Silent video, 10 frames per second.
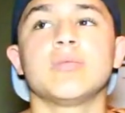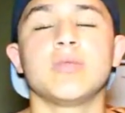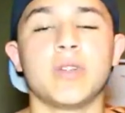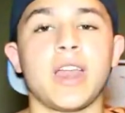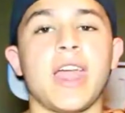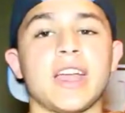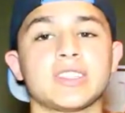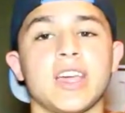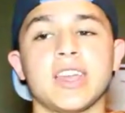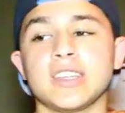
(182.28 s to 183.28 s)
When I
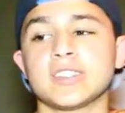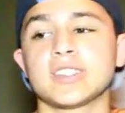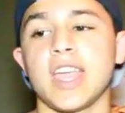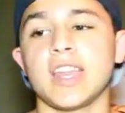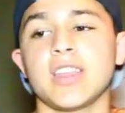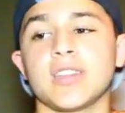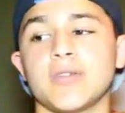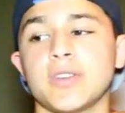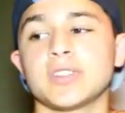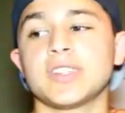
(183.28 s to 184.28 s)
didn't skate it the
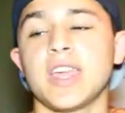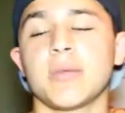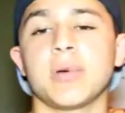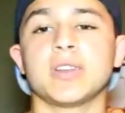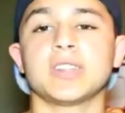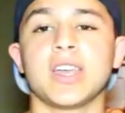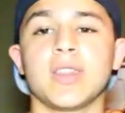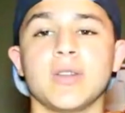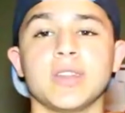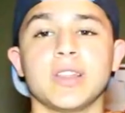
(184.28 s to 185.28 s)
first day, I put it
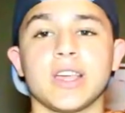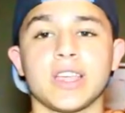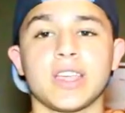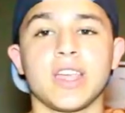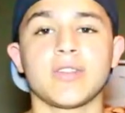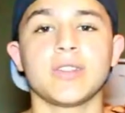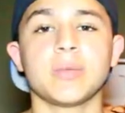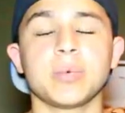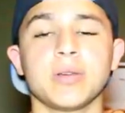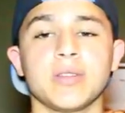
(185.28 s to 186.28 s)
together and did a
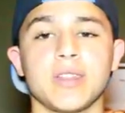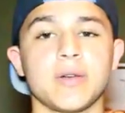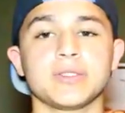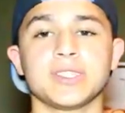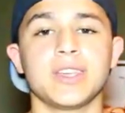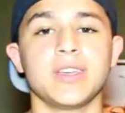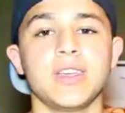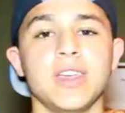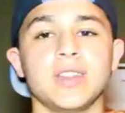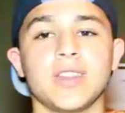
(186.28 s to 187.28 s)
kickflip. That was it.
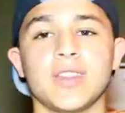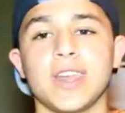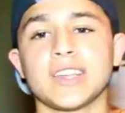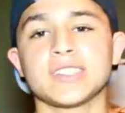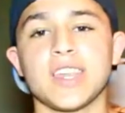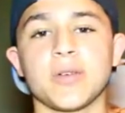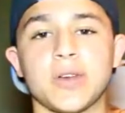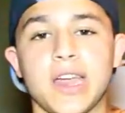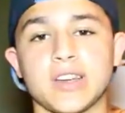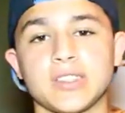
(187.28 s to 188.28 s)
And the next day
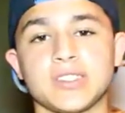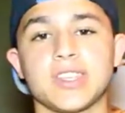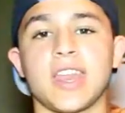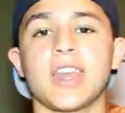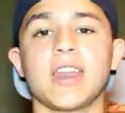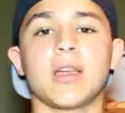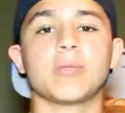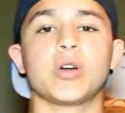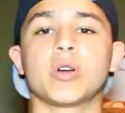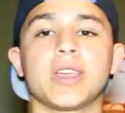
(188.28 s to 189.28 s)
when I actually skated it, I
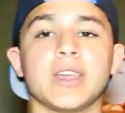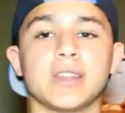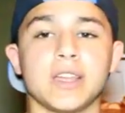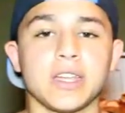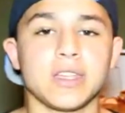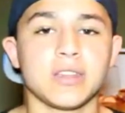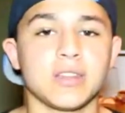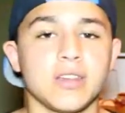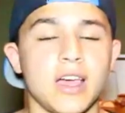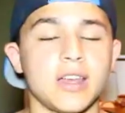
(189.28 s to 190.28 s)
broke it, and I
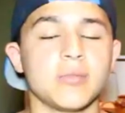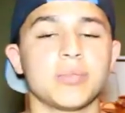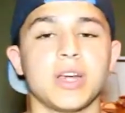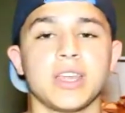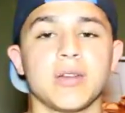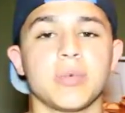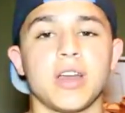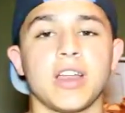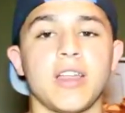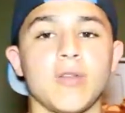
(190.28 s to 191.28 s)
didn't break it,
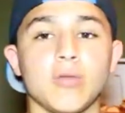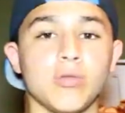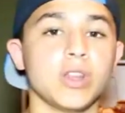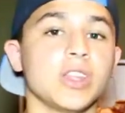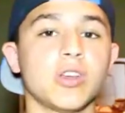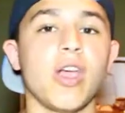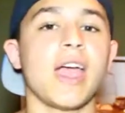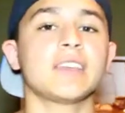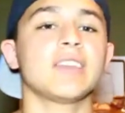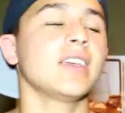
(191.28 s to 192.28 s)
but I really
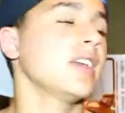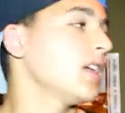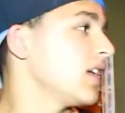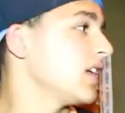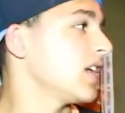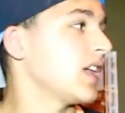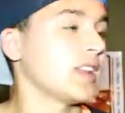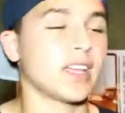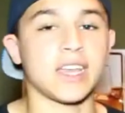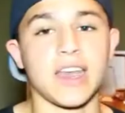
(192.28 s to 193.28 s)
cracked it
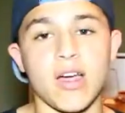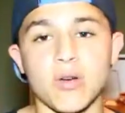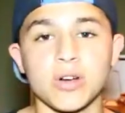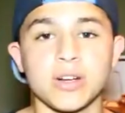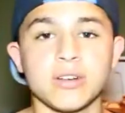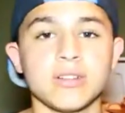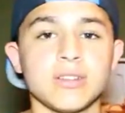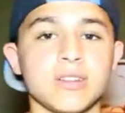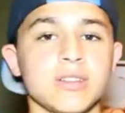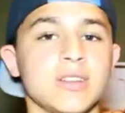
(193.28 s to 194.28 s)
in an hour,
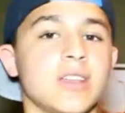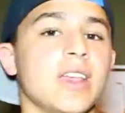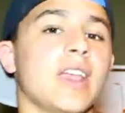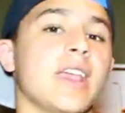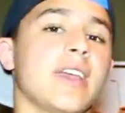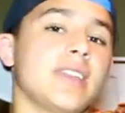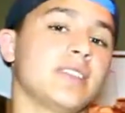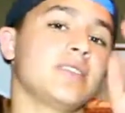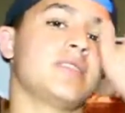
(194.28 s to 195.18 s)
and